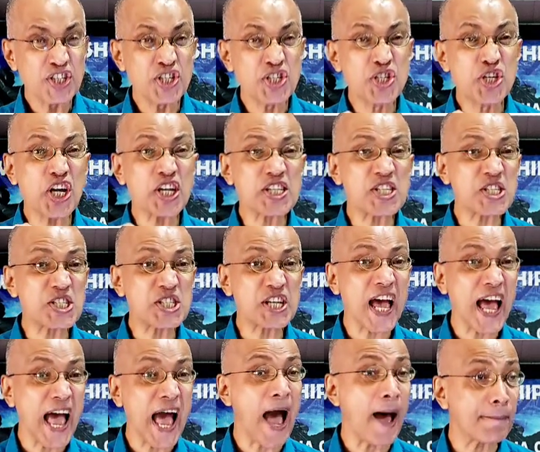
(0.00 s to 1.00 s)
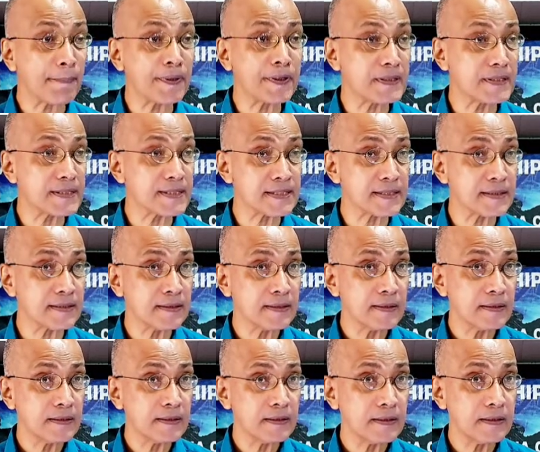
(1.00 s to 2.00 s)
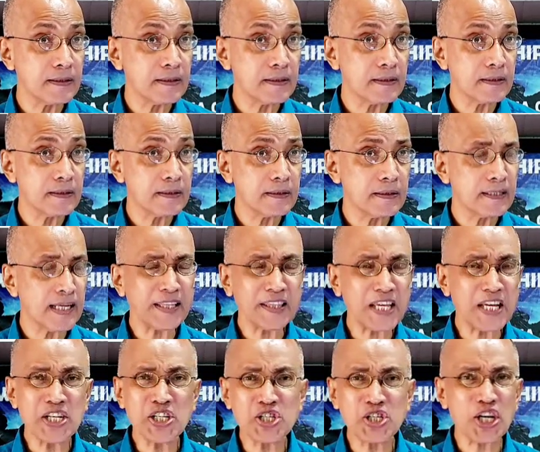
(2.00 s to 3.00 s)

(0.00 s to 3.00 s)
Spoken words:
just happens. Nothing